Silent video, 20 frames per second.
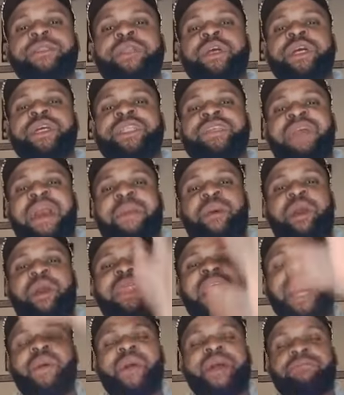
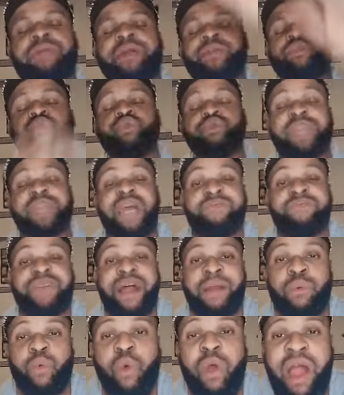Nibabola, we're going to do
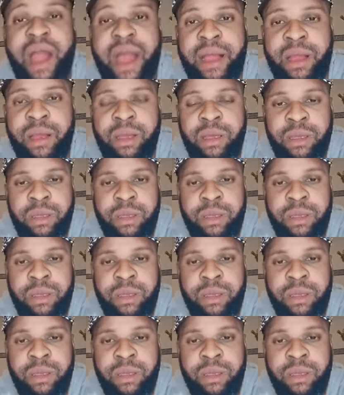that. Why?